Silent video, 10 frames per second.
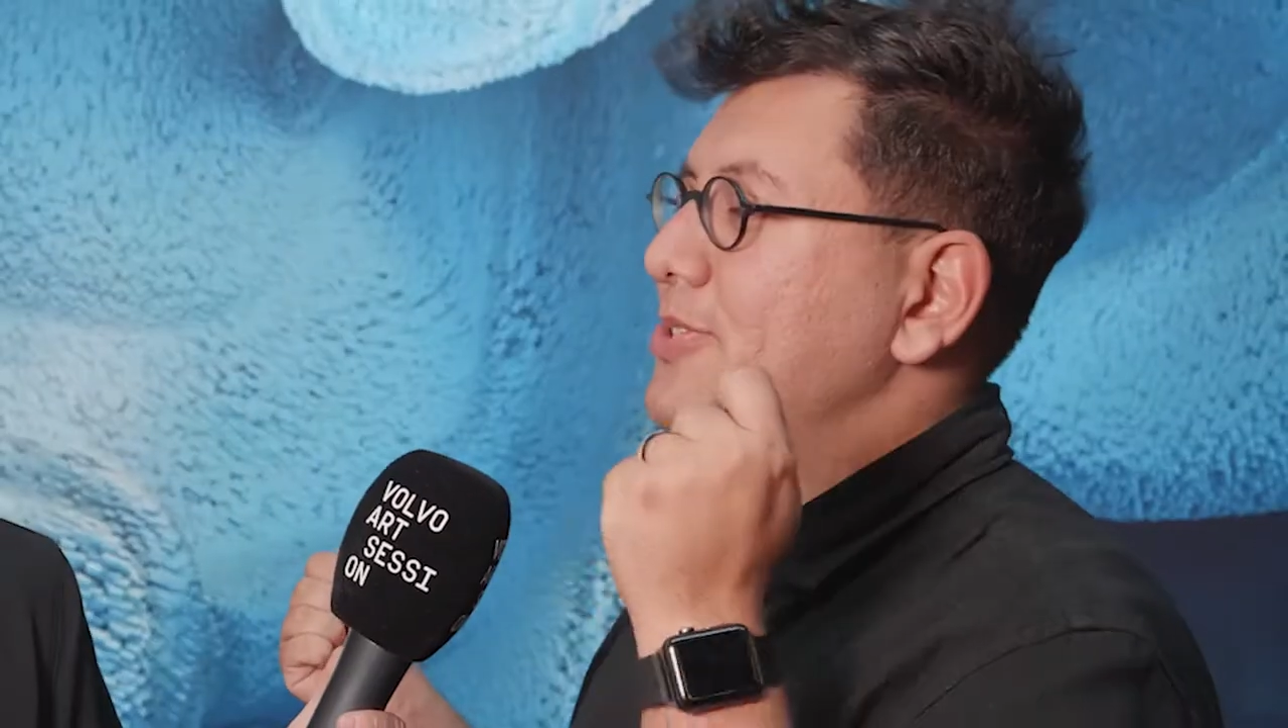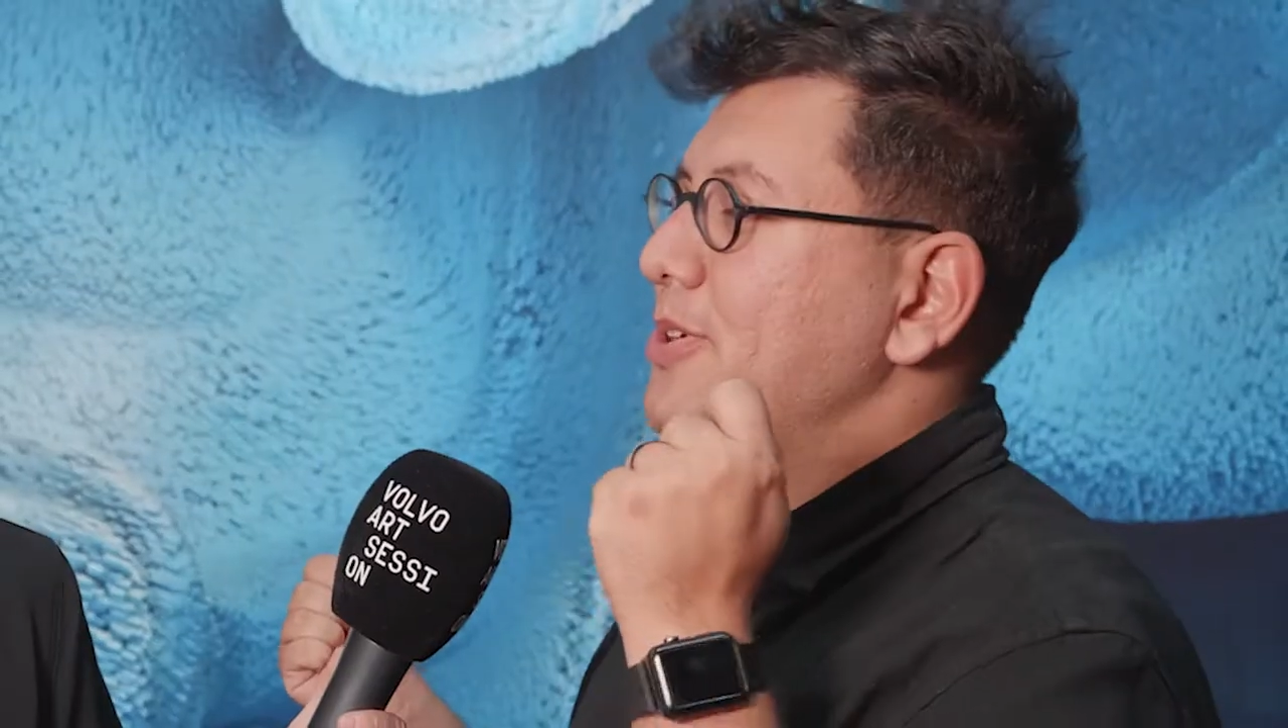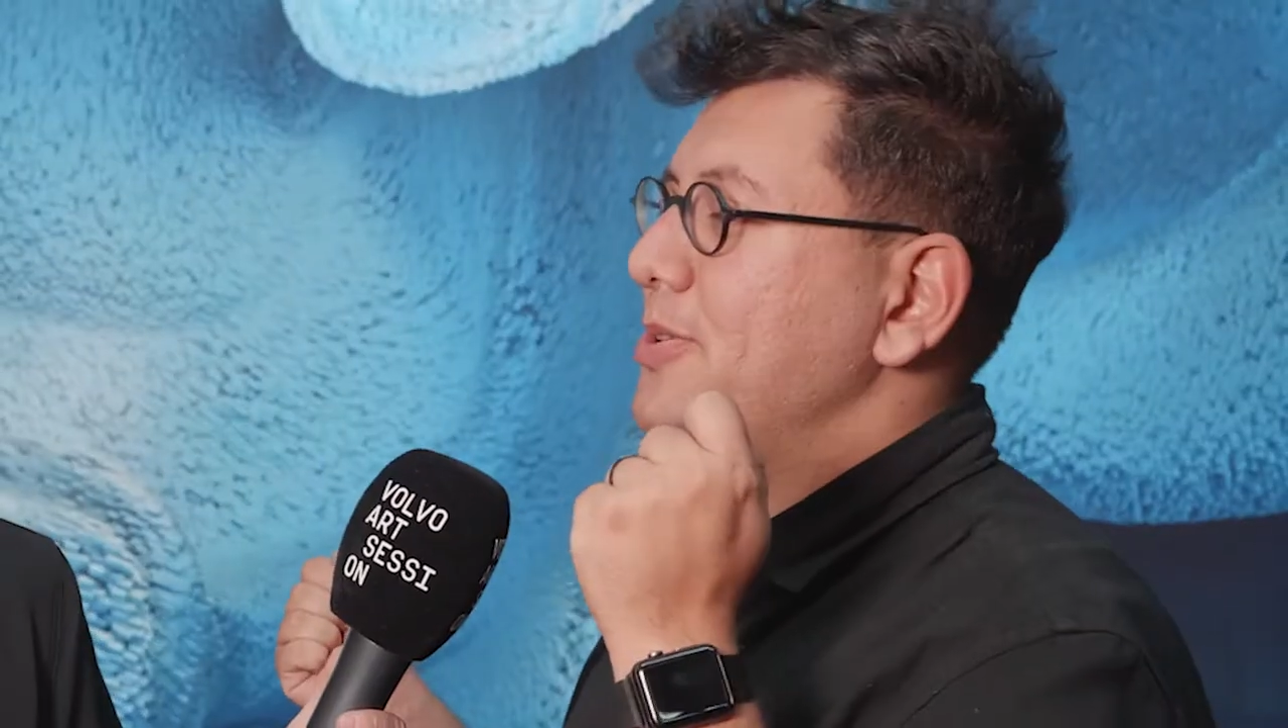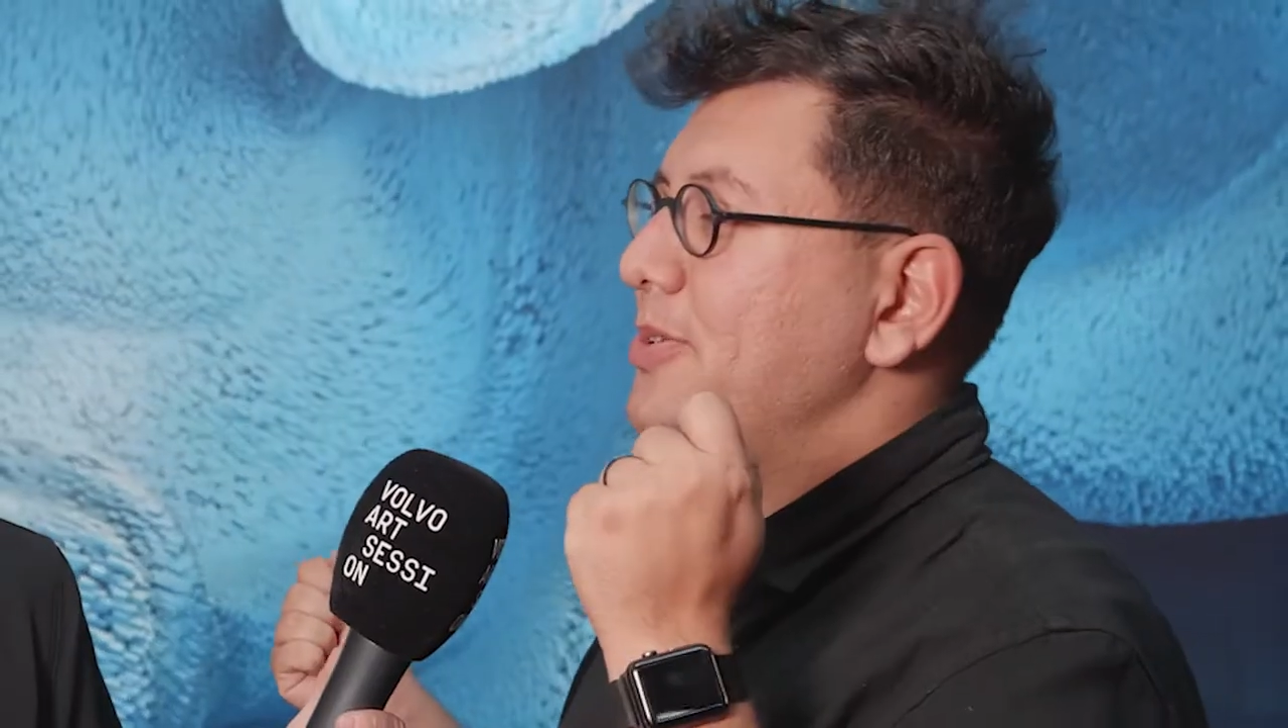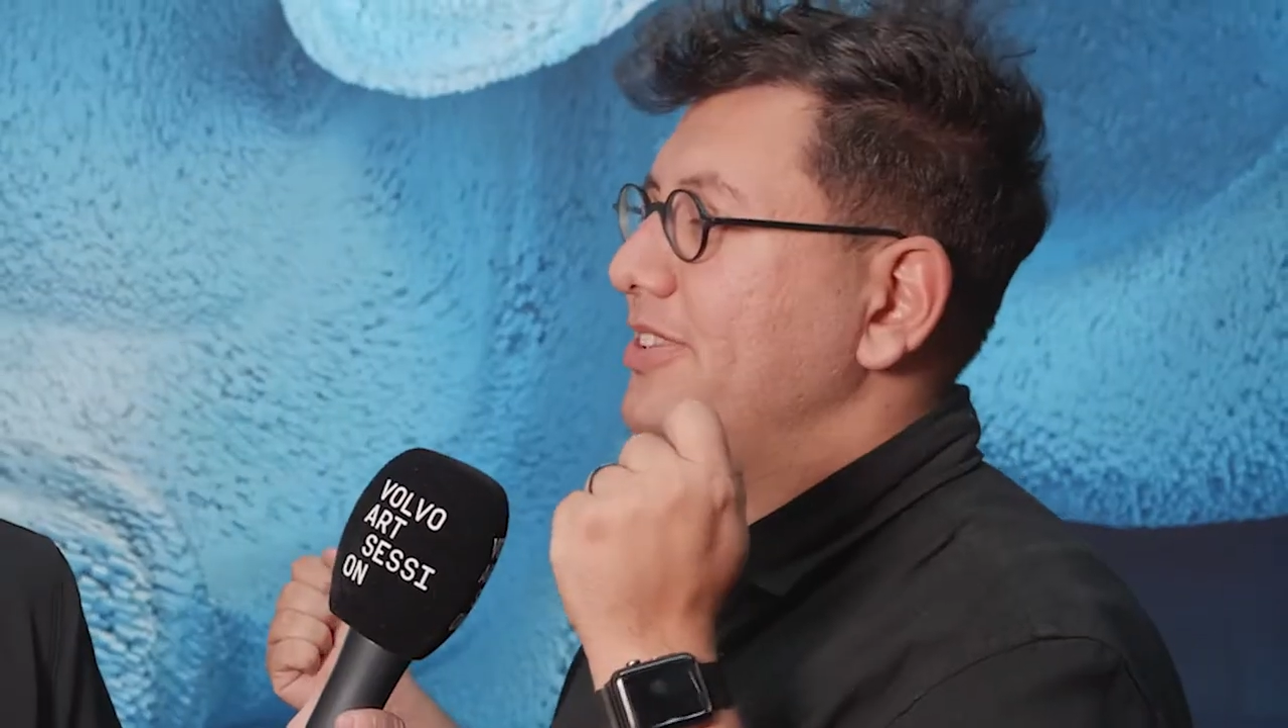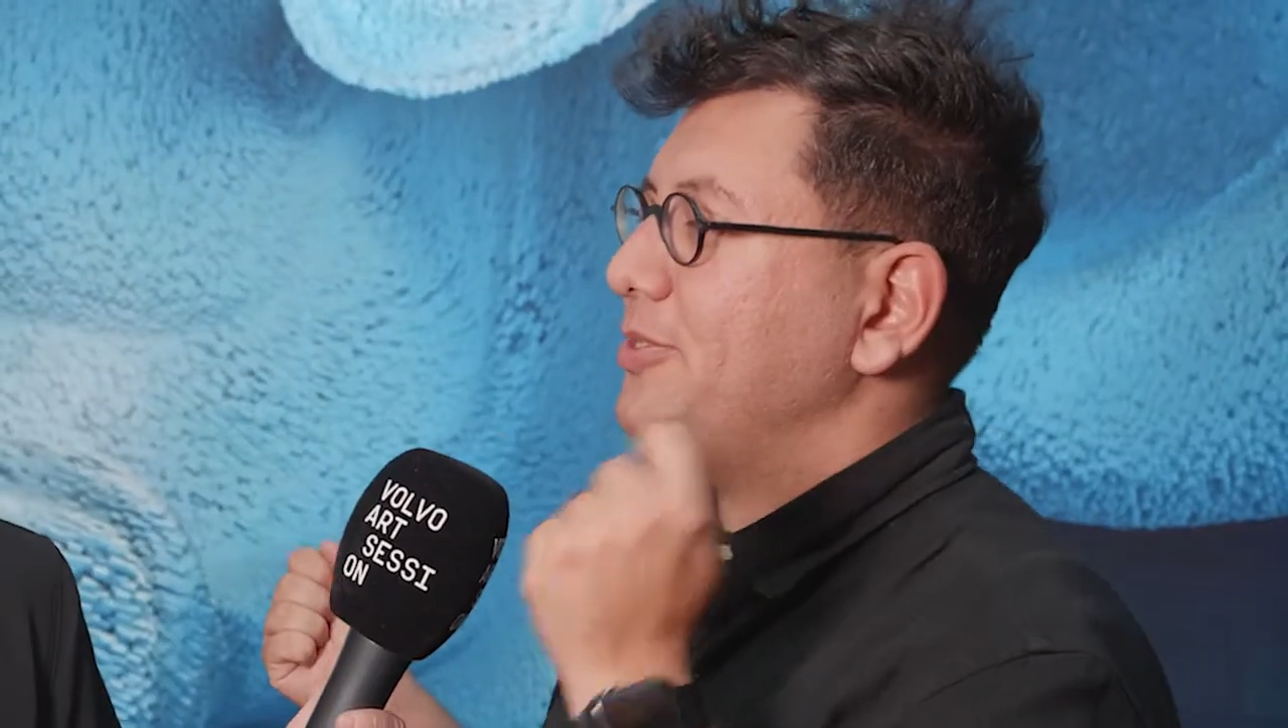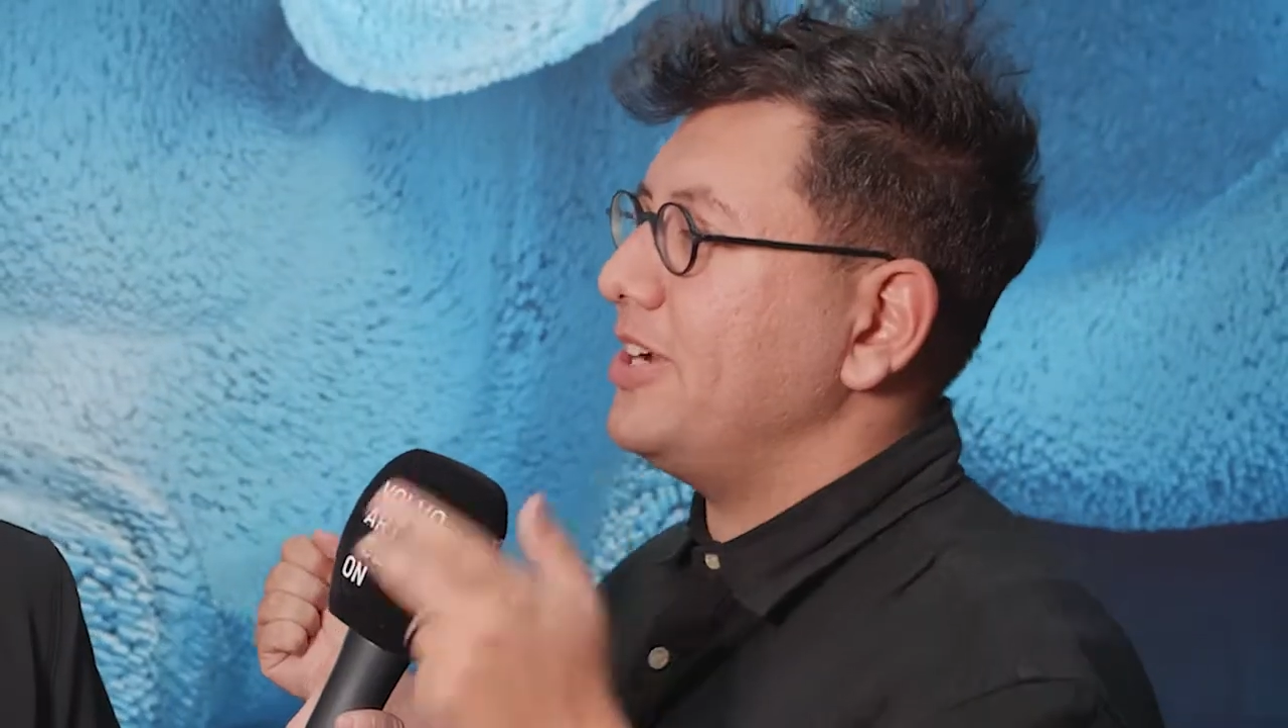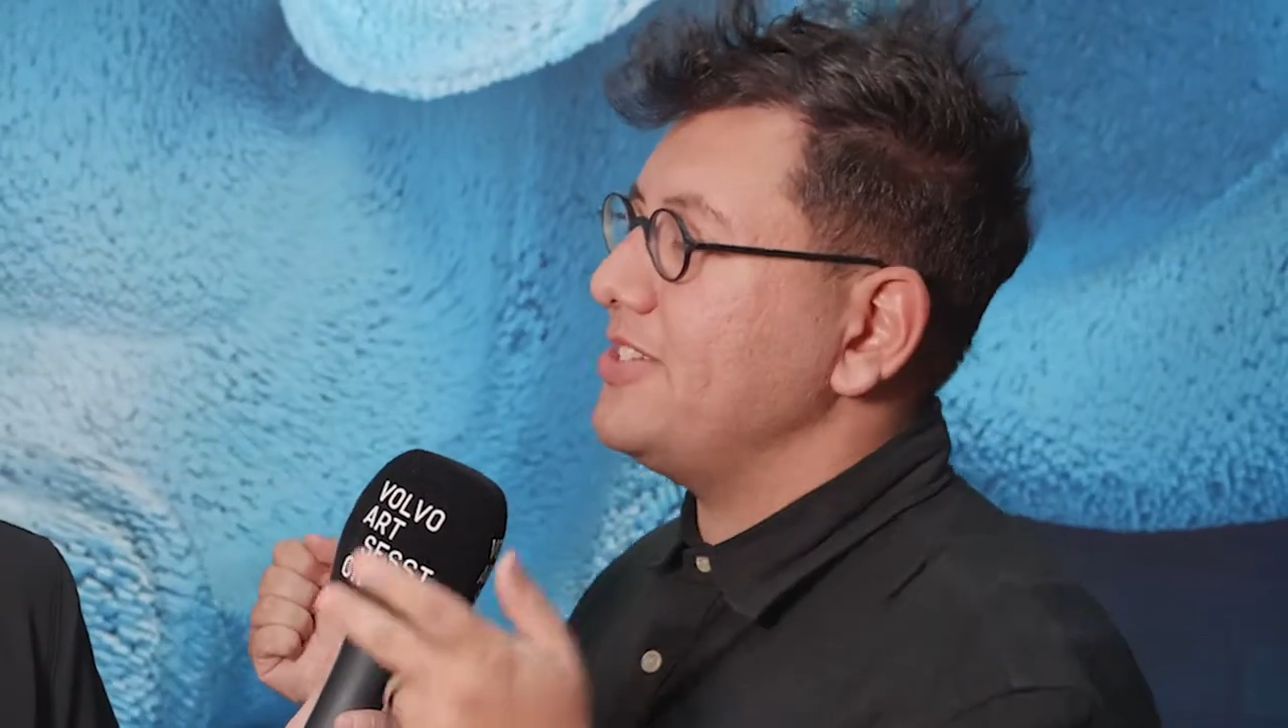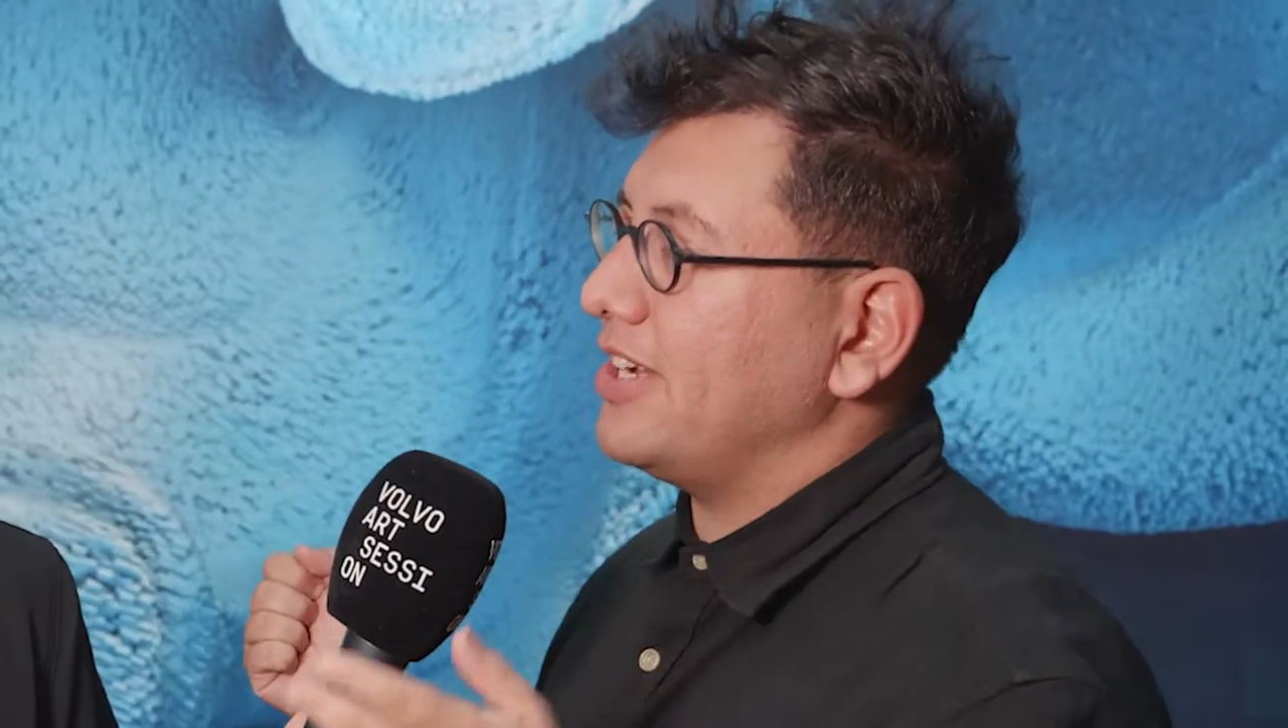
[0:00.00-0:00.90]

so two years